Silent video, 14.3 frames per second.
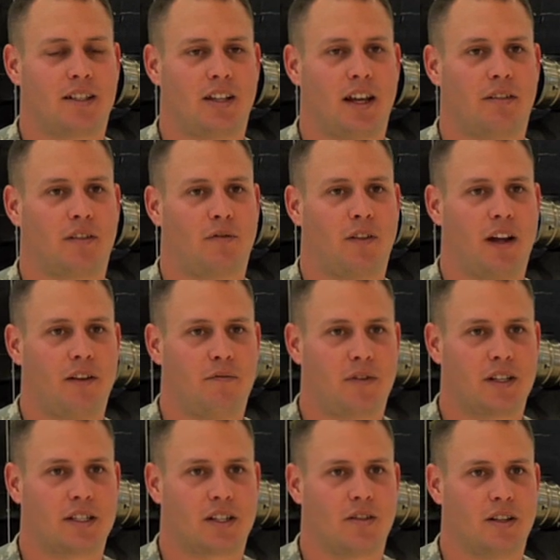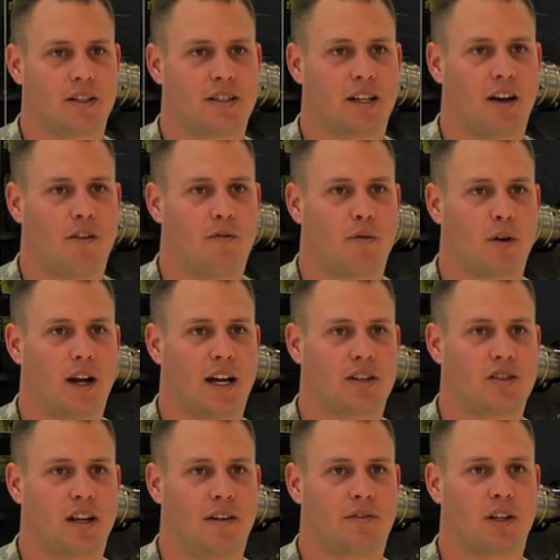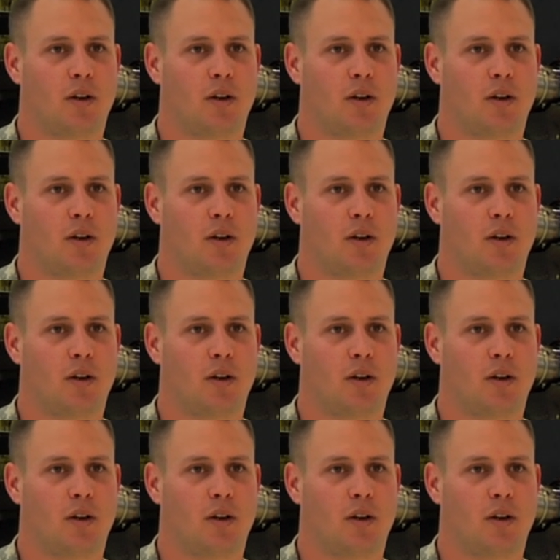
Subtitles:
and you have the flight physical itself, where you actually have to